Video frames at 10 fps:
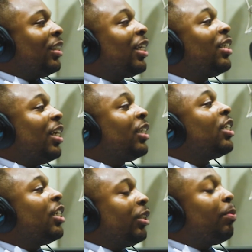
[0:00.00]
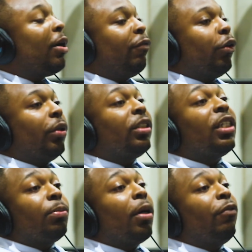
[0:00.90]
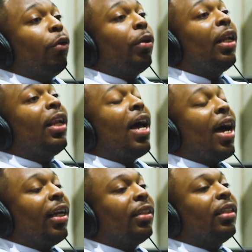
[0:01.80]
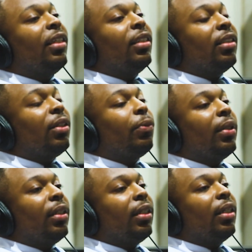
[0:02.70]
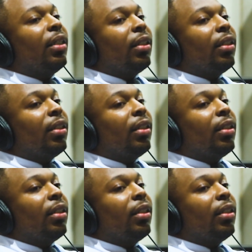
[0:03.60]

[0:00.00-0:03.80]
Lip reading: It changed my view. It changed my view on a lot of things. It really did.